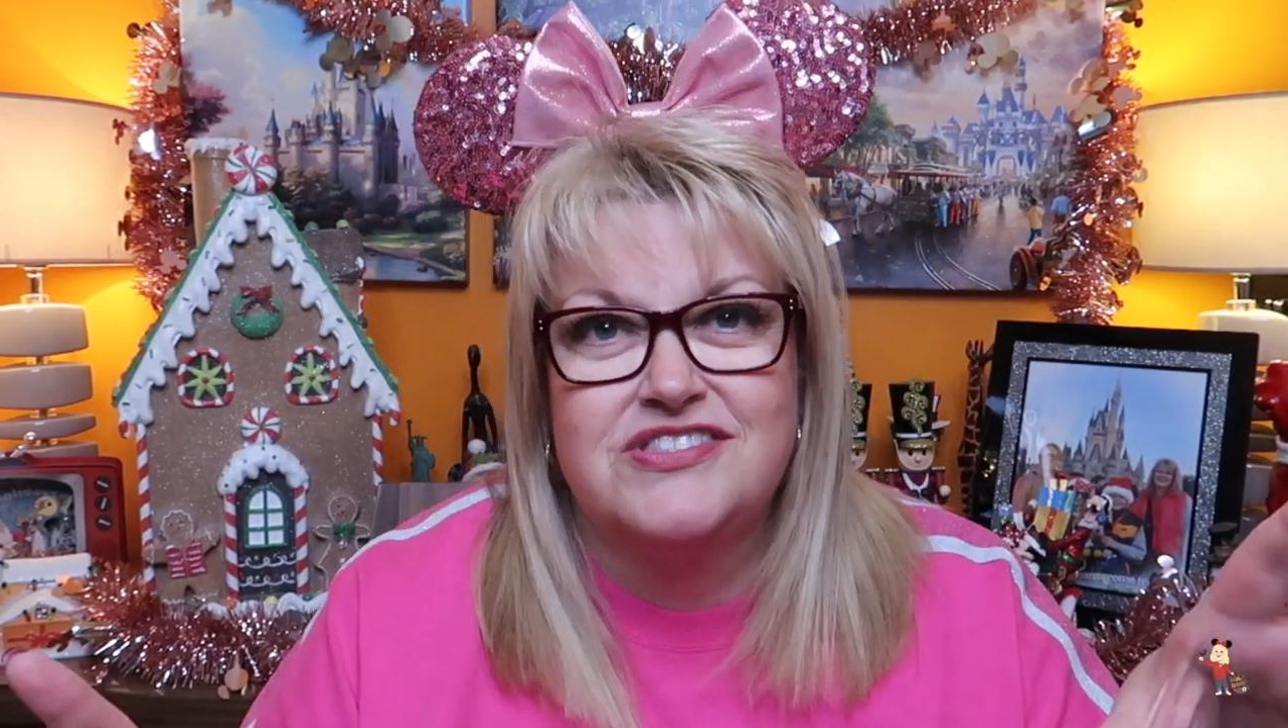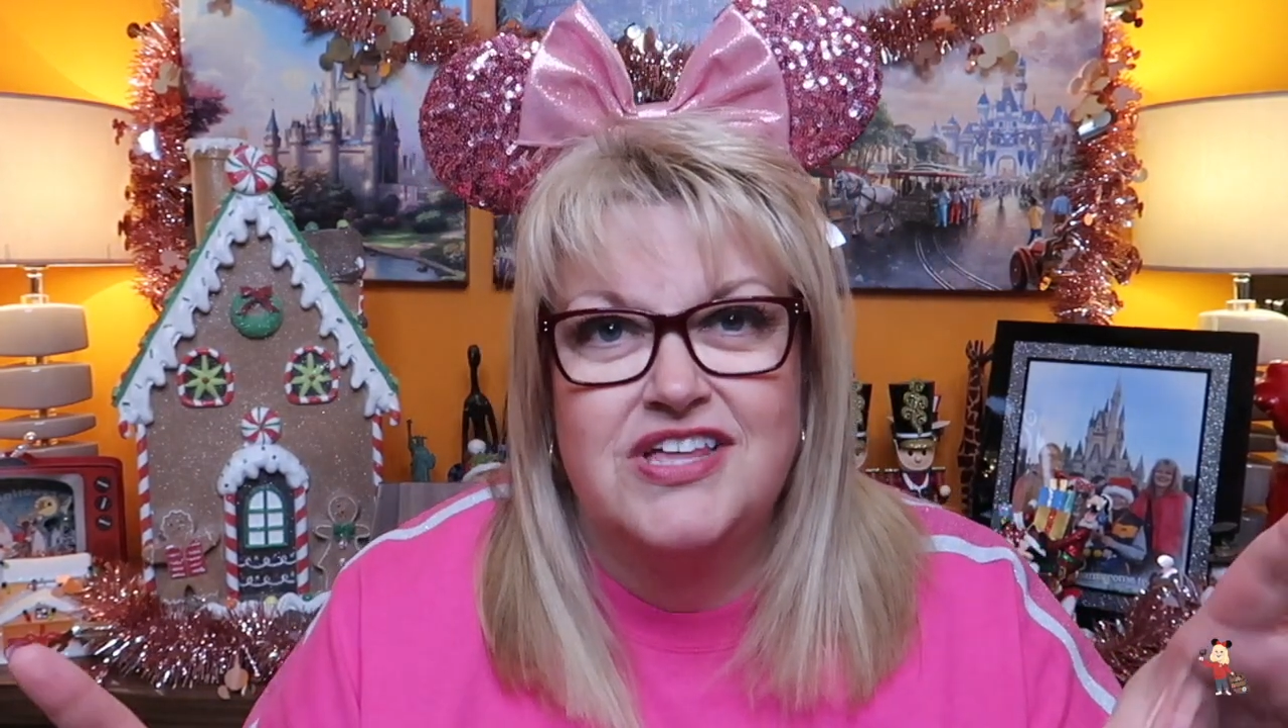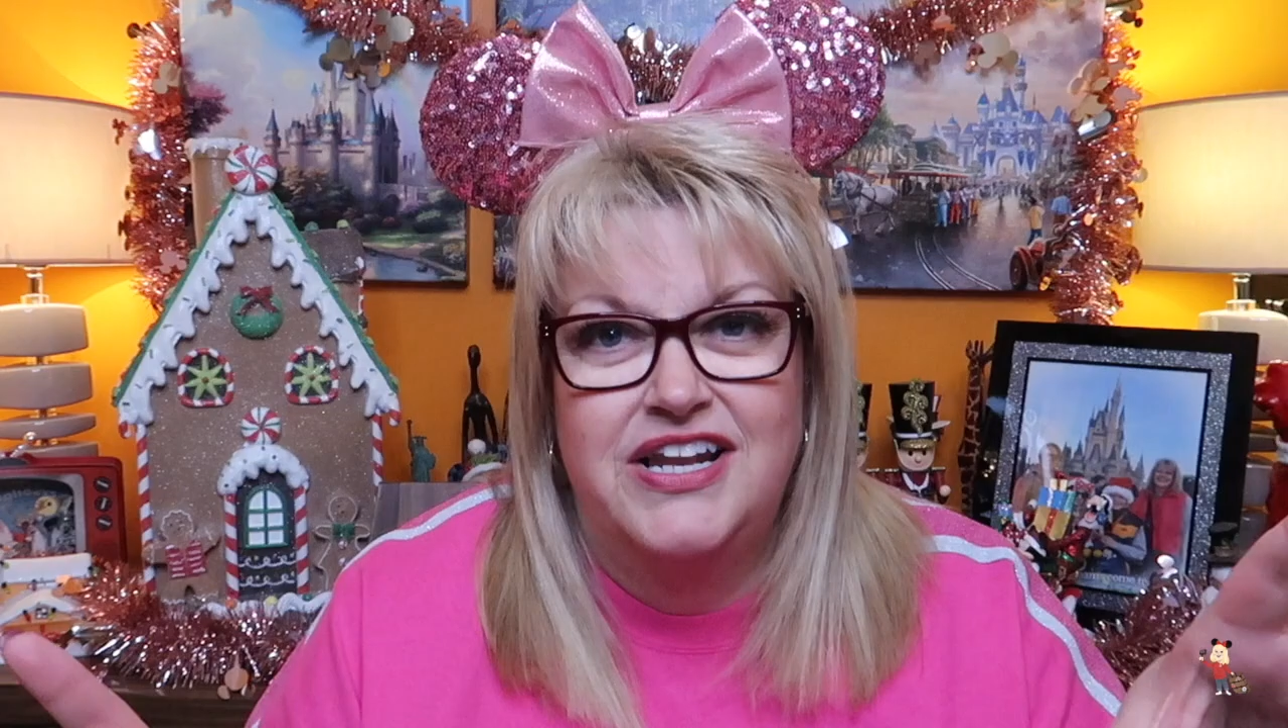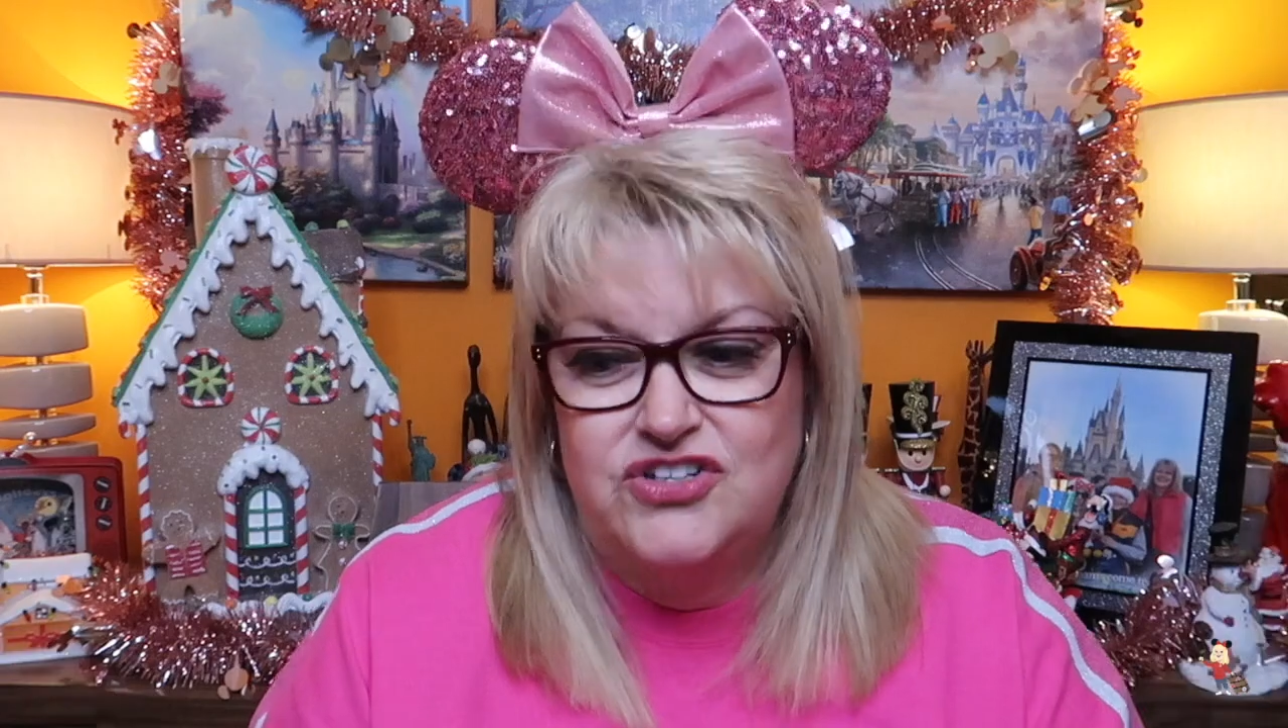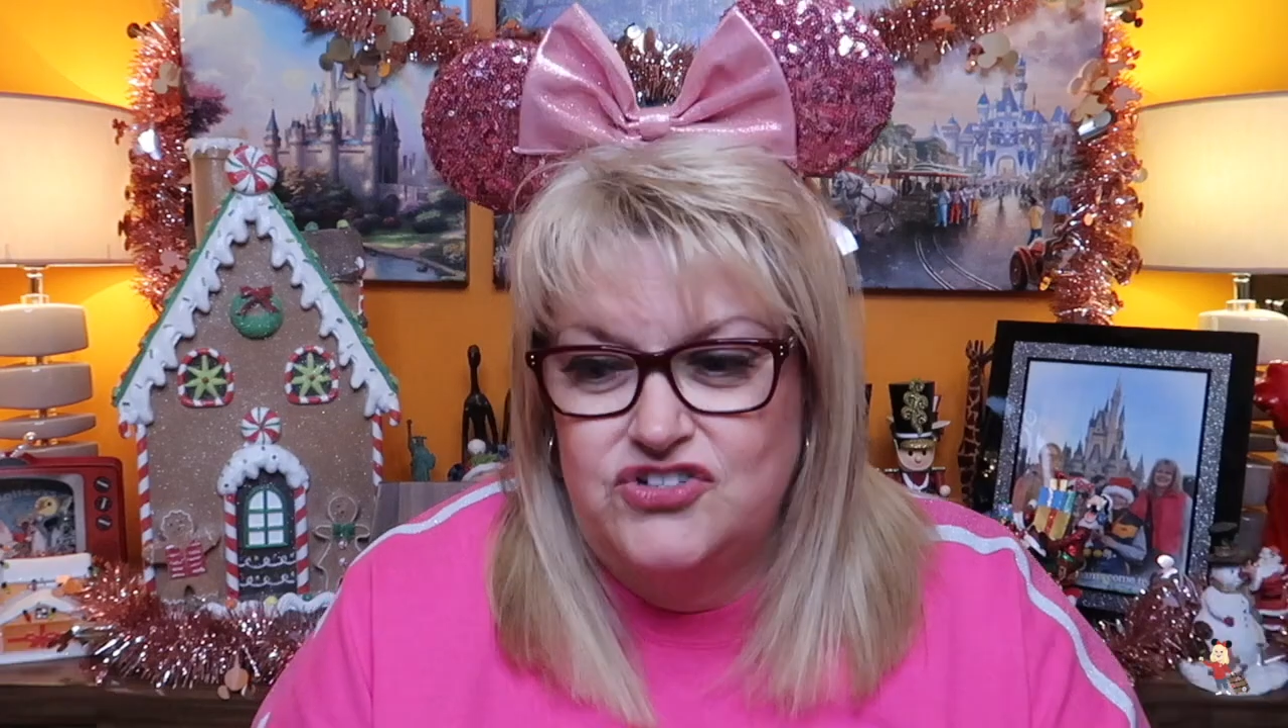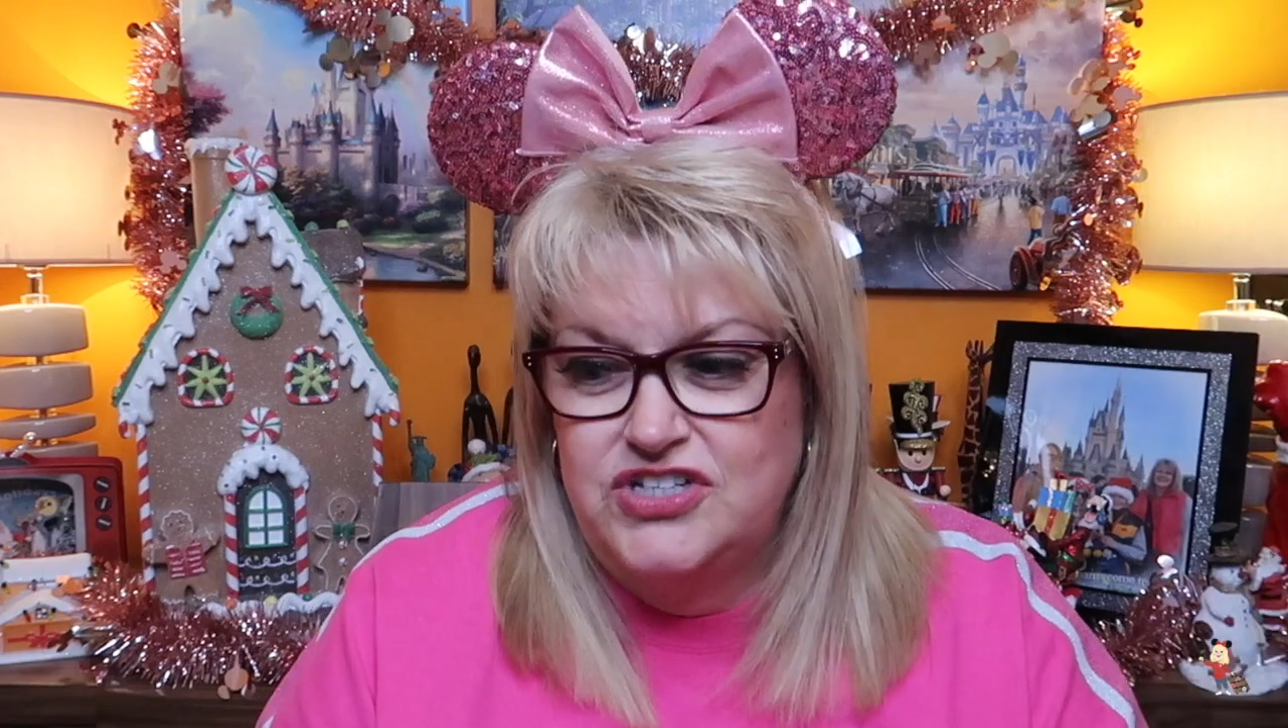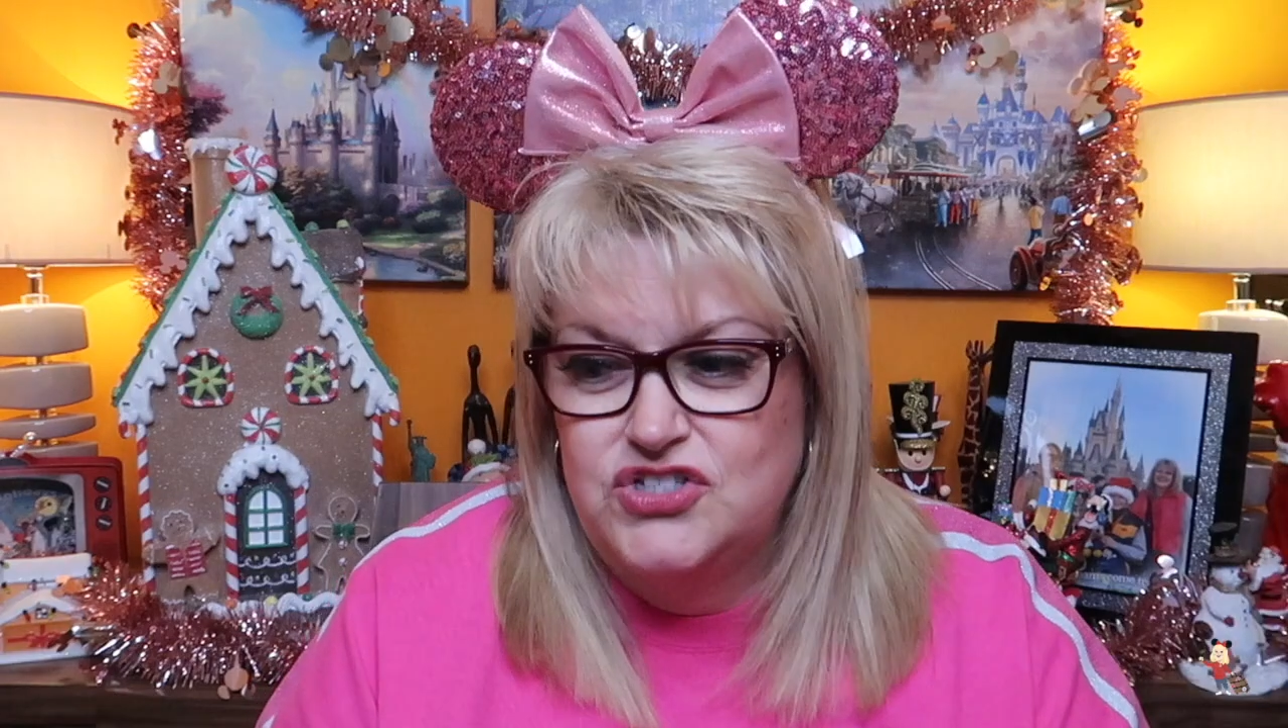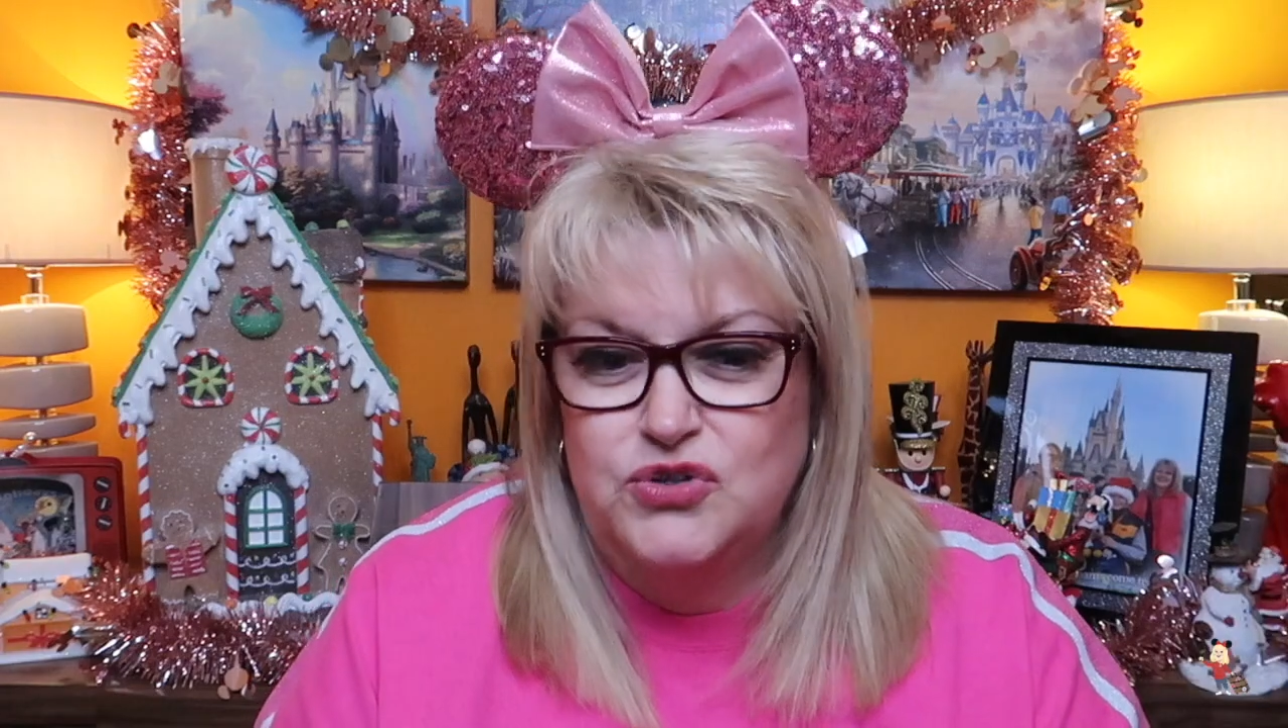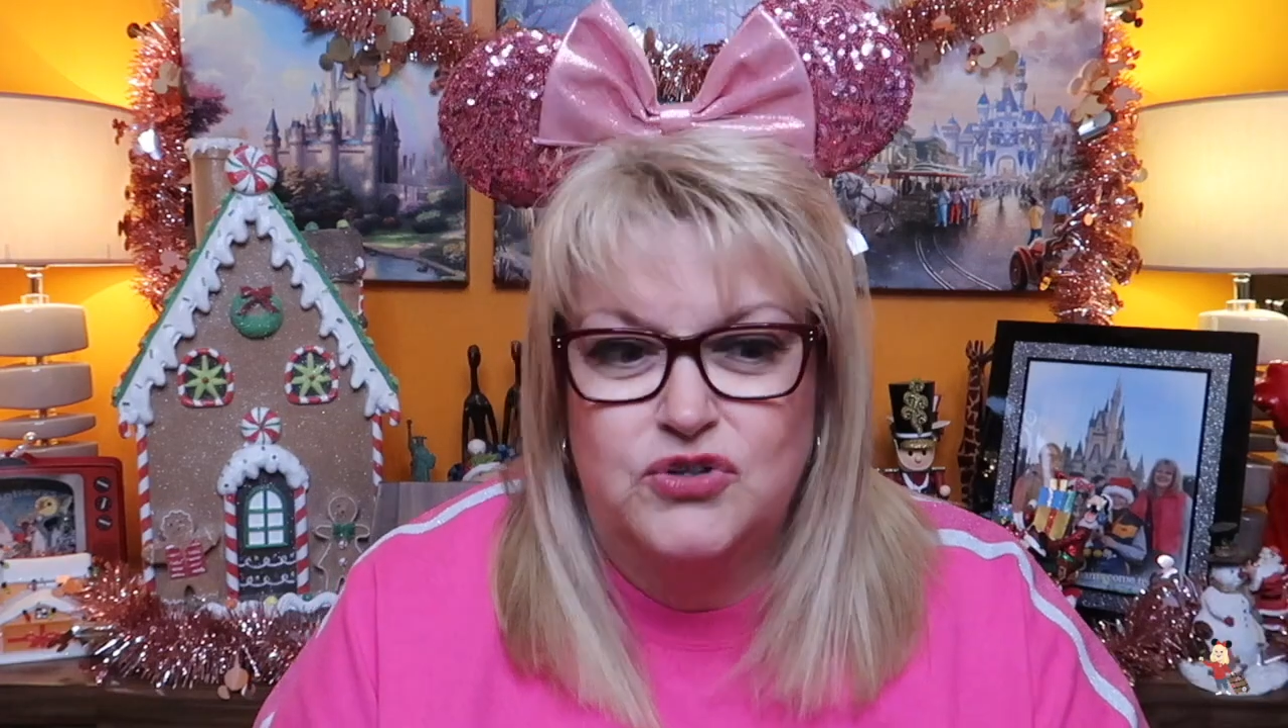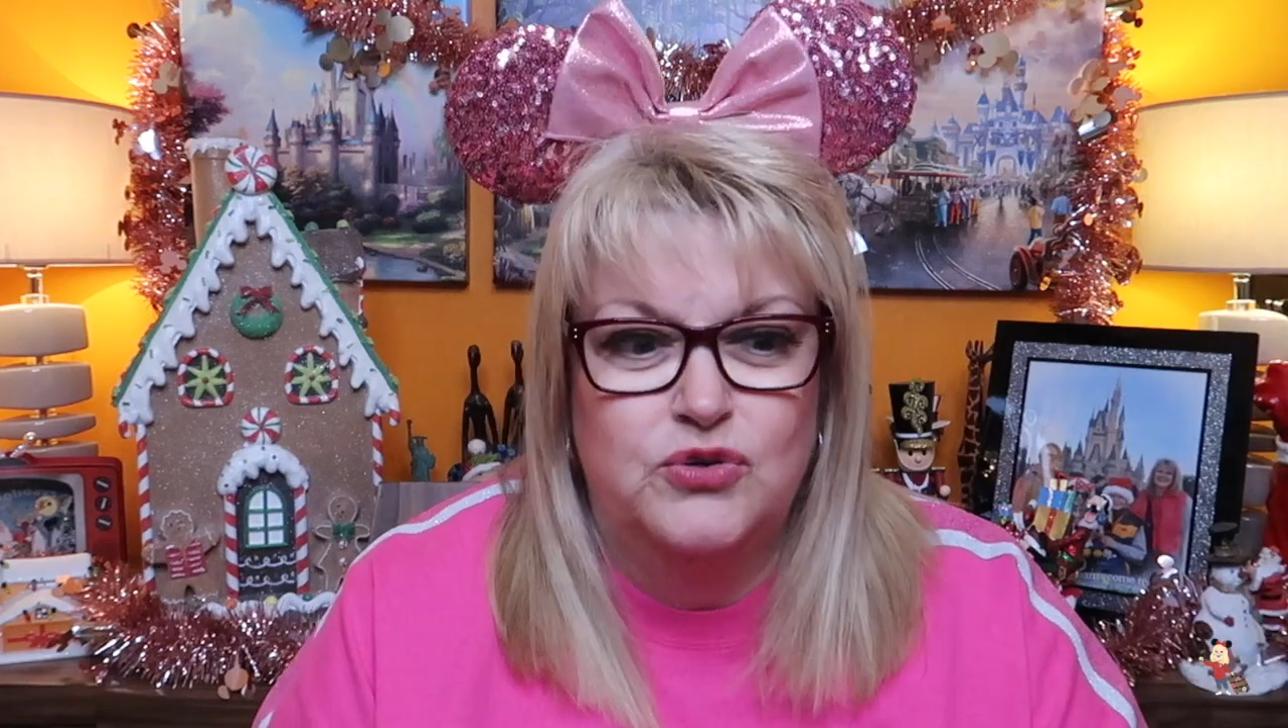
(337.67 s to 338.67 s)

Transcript: they literally took